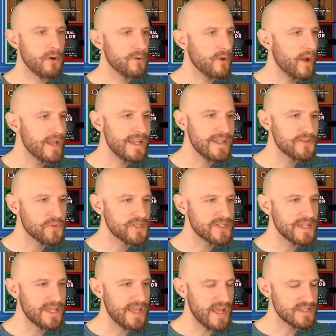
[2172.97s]
no, I need to
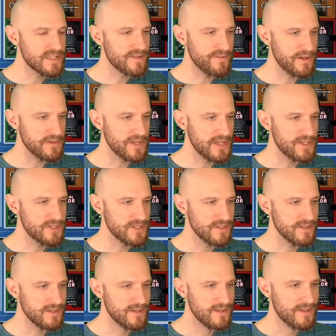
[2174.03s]
actually get to the
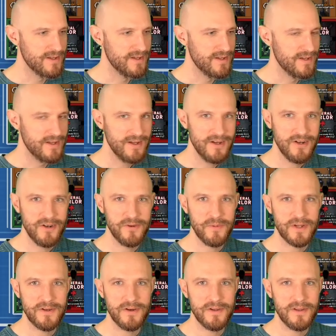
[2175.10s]
foundation. Oh my
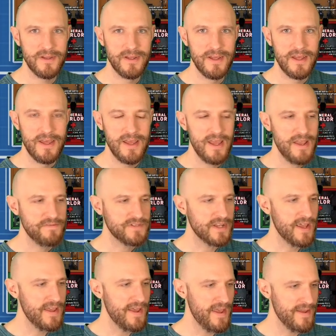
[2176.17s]
god. If
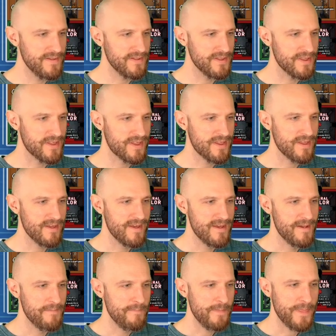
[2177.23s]
today ends
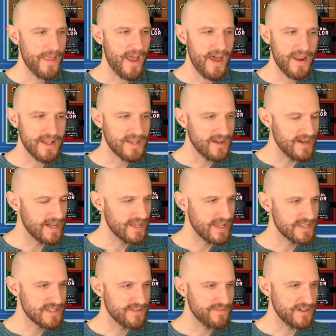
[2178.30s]
and I can't get
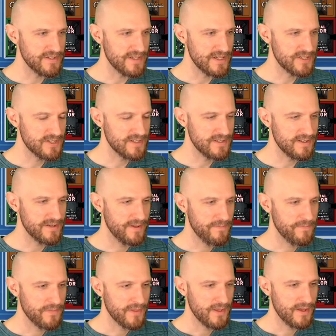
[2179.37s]
to the foundation,
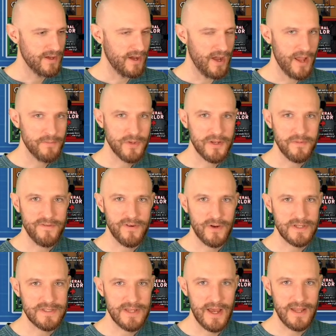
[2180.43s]
I'm going to be very
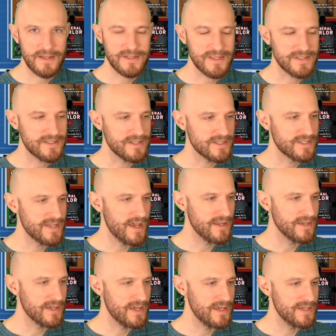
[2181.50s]
sad, because that's just
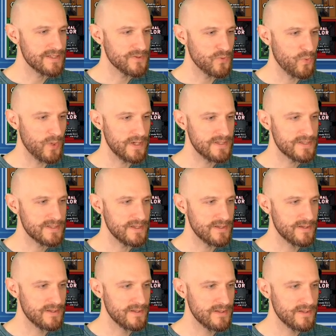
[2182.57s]
10 keys
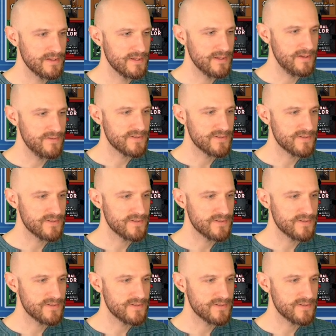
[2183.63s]
wasted, if